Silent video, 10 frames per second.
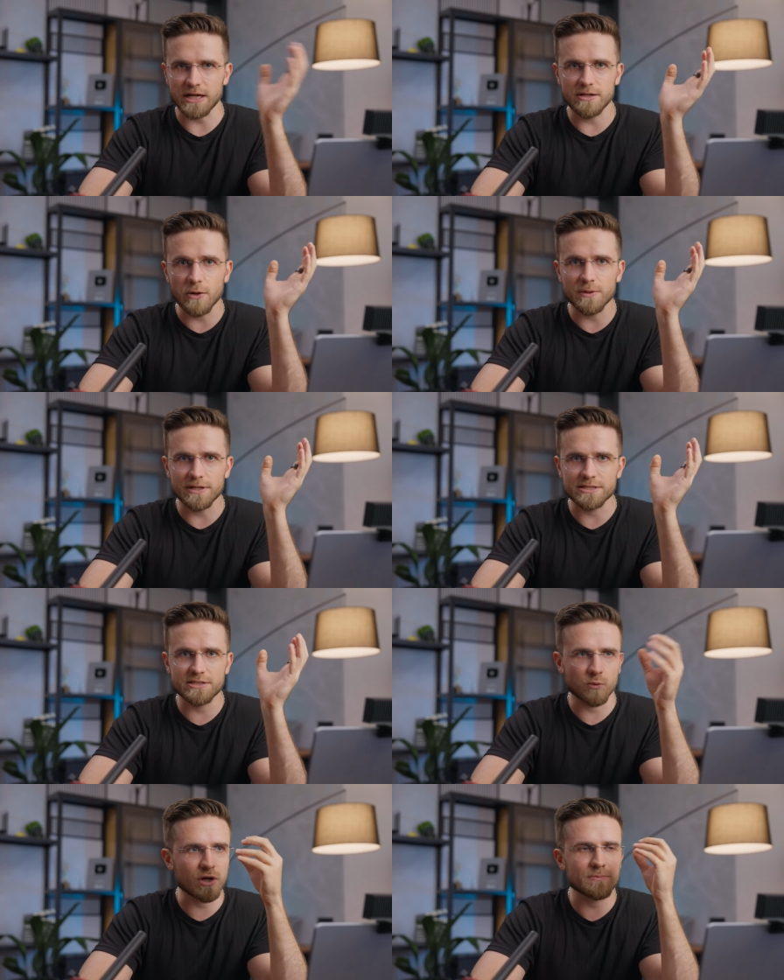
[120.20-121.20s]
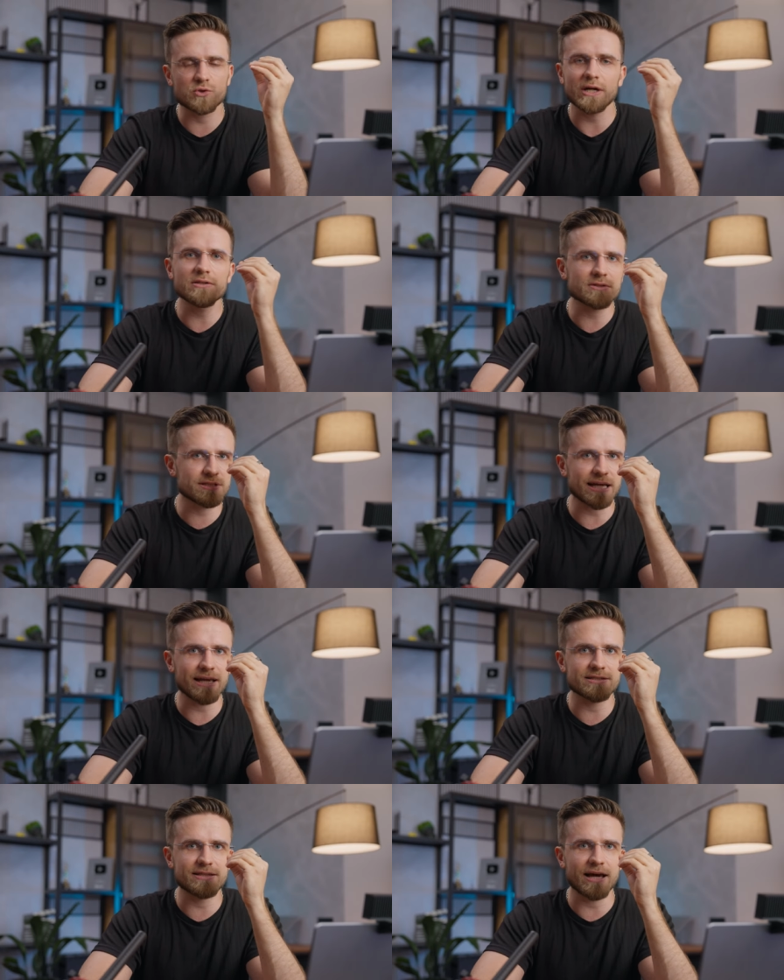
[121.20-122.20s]
I noticed. What I'm trying to
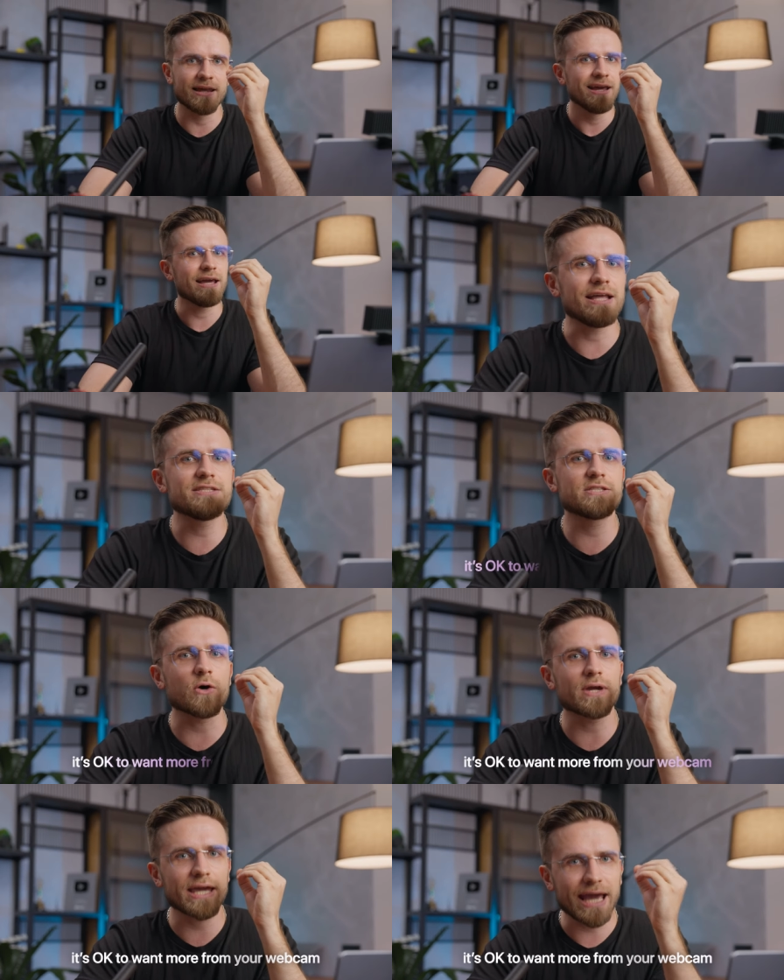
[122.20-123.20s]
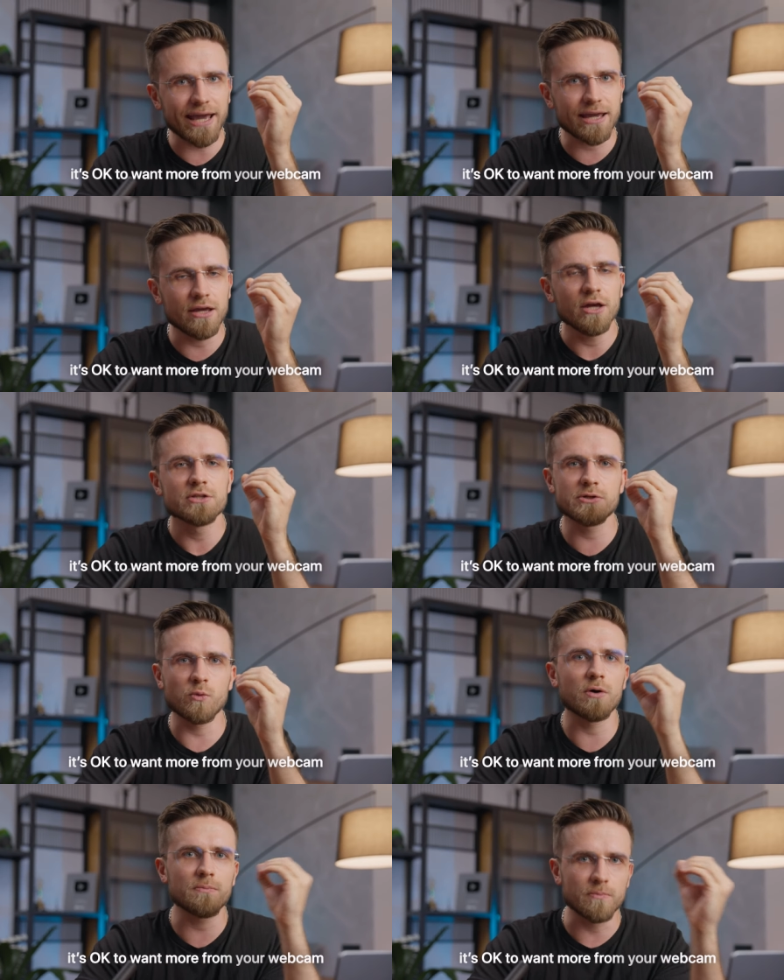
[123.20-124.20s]
say is that it's okay to
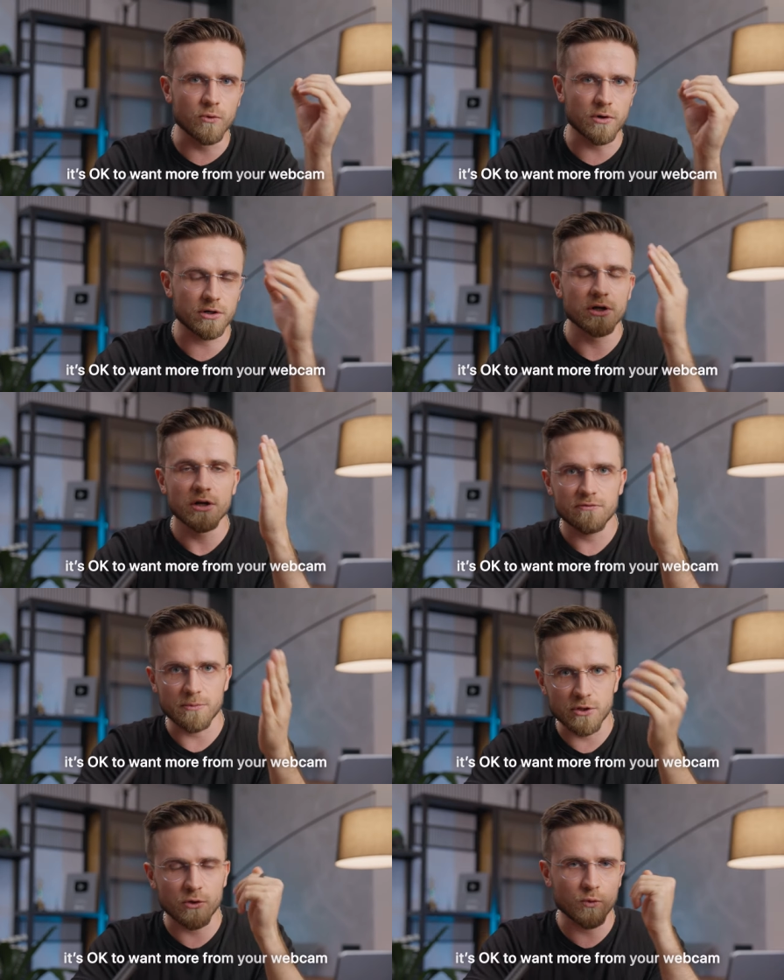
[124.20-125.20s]
want more from your